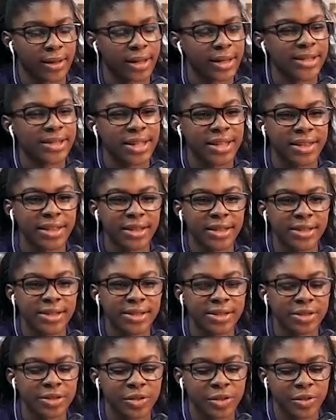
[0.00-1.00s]
because I think it's
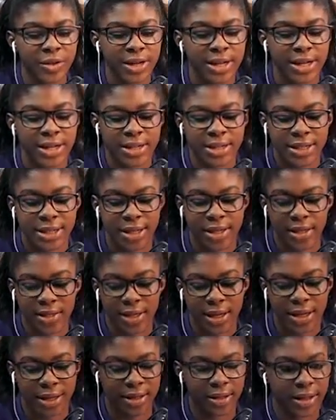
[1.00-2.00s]
such a great idea
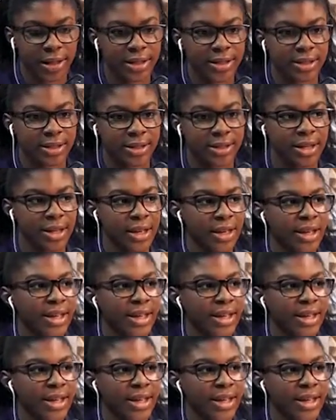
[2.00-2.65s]
that it's,